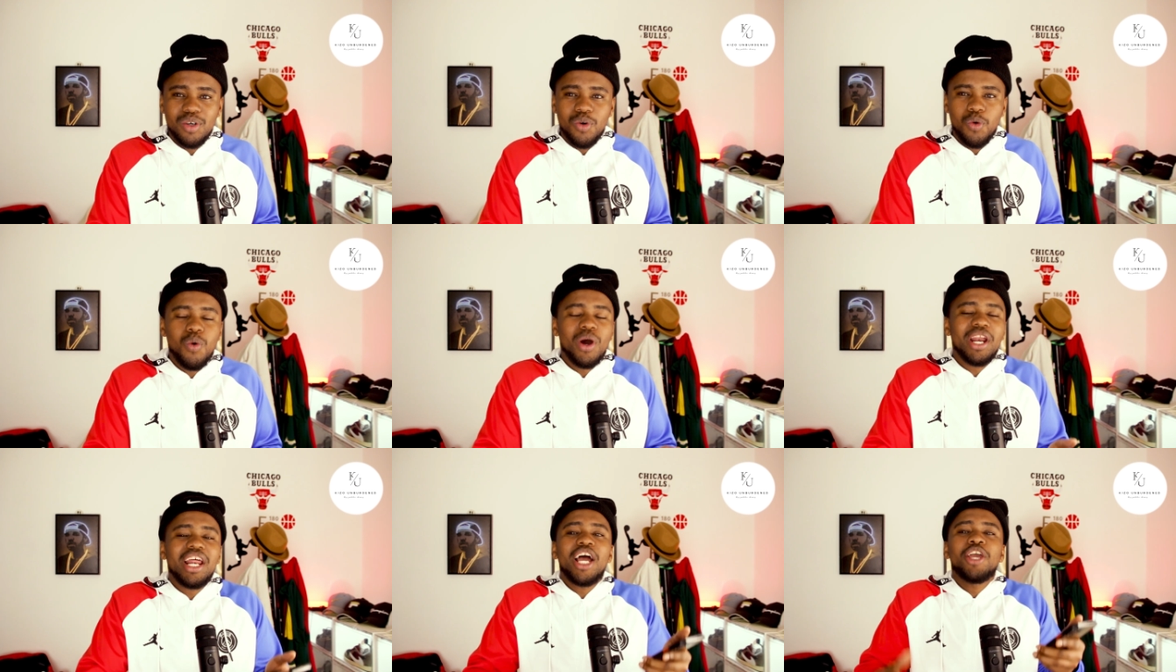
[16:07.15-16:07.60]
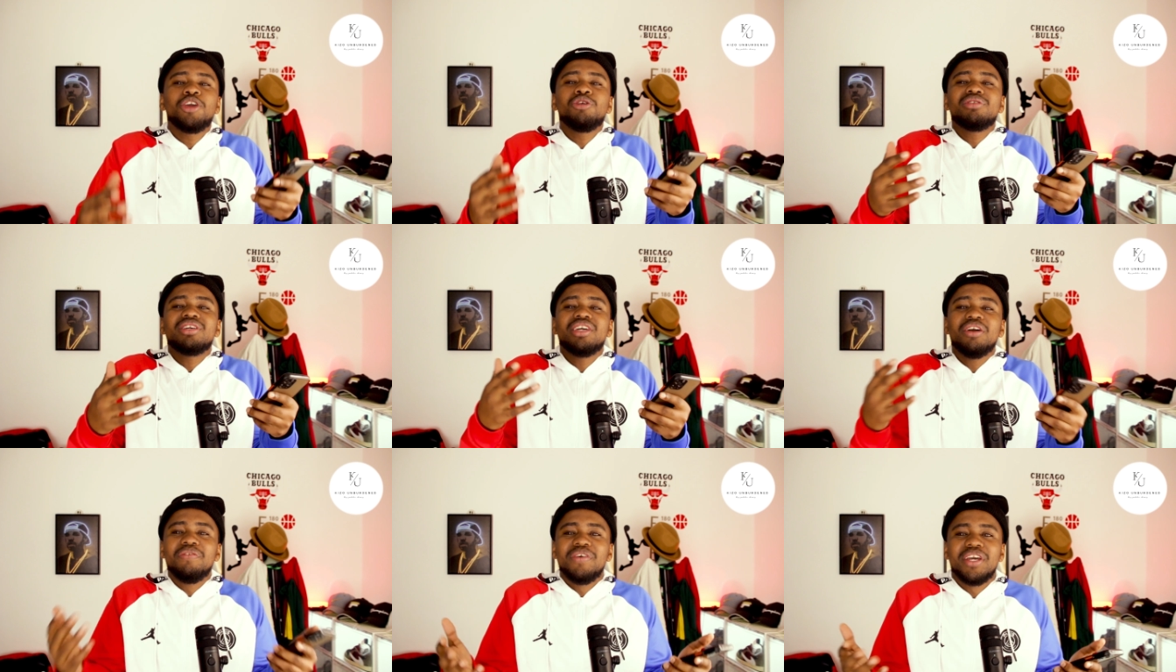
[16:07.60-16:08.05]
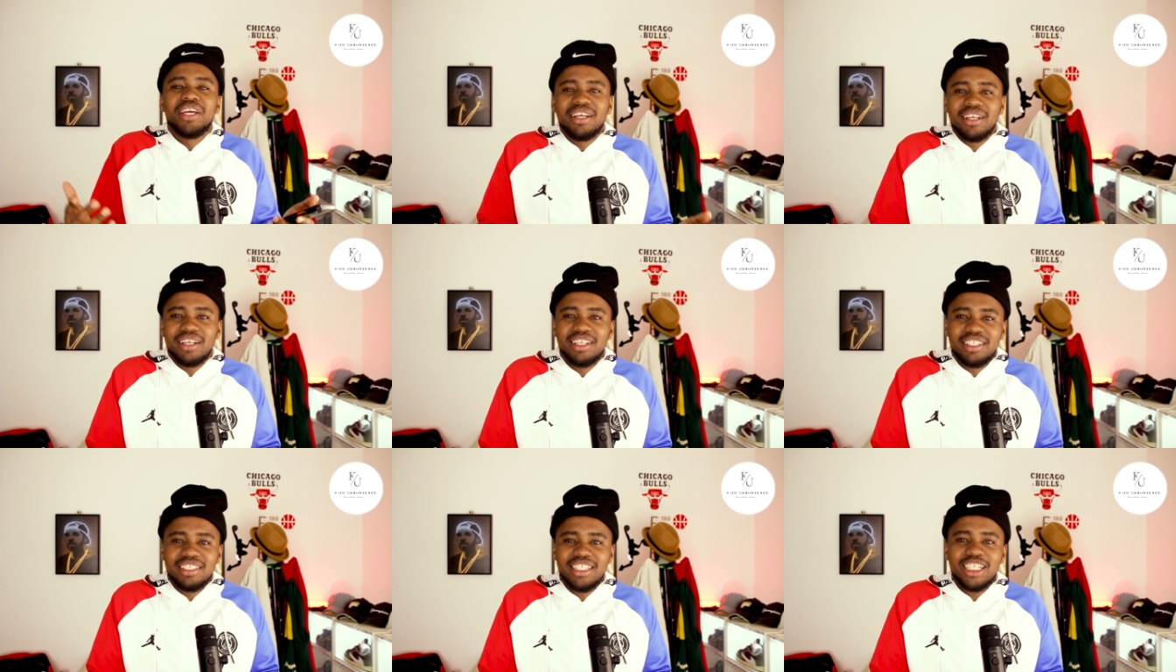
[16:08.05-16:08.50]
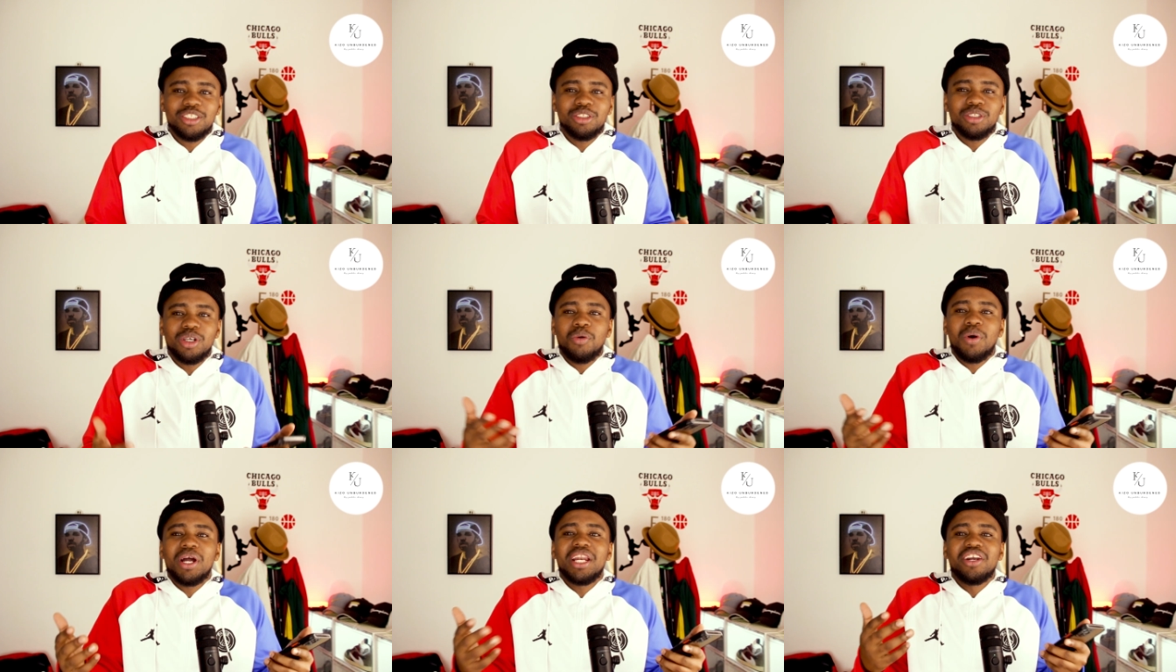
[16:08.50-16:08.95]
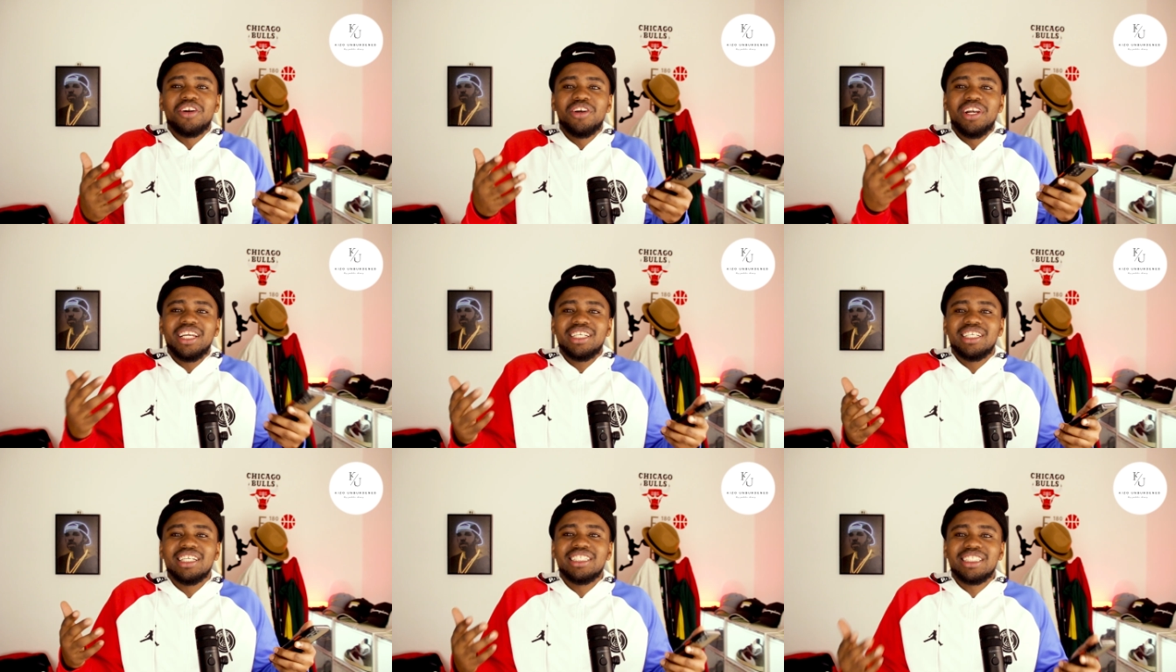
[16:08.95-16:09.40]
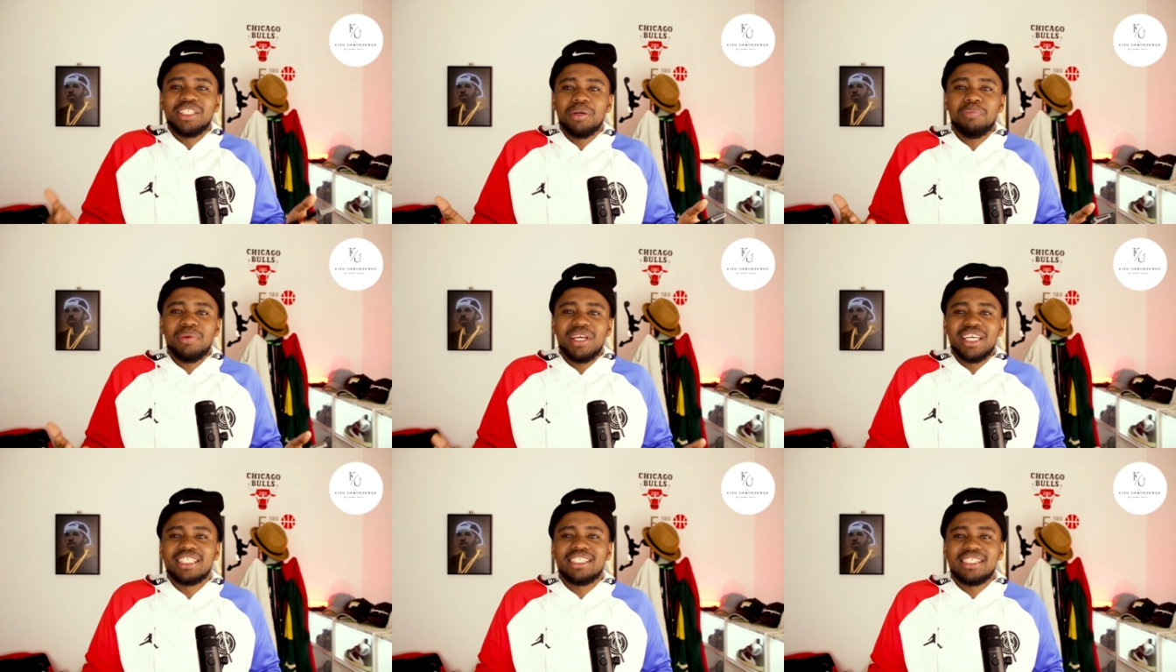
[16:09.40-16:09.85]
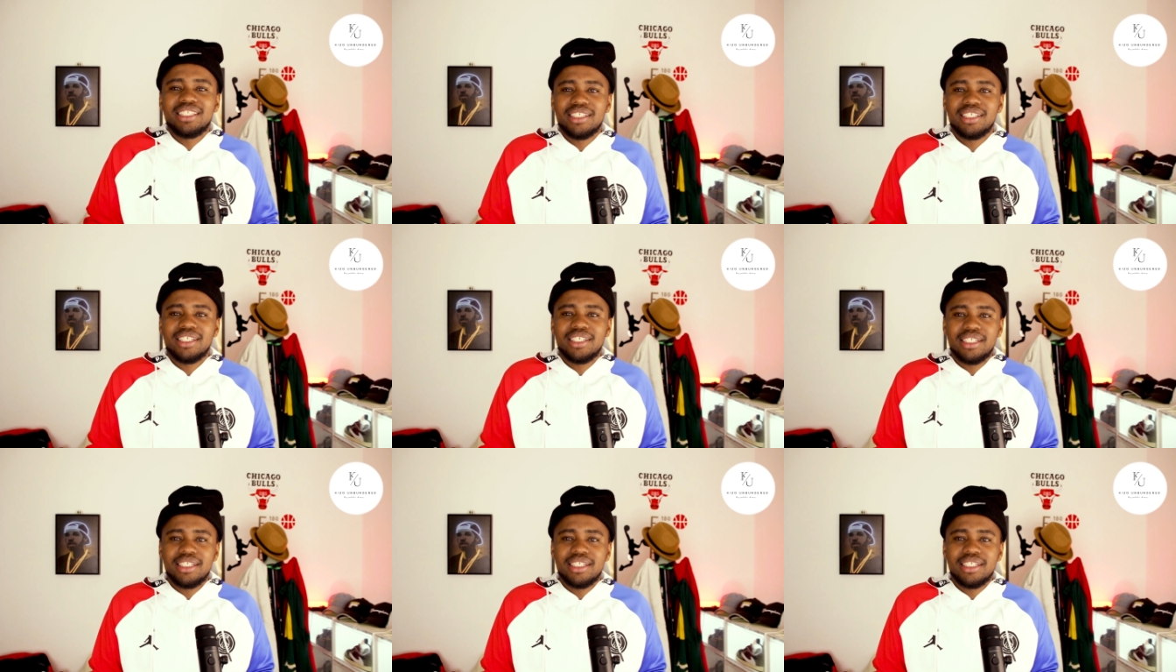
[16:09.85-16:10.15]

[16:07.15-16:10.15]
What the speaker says: What are you giving? That's not what a relationship is.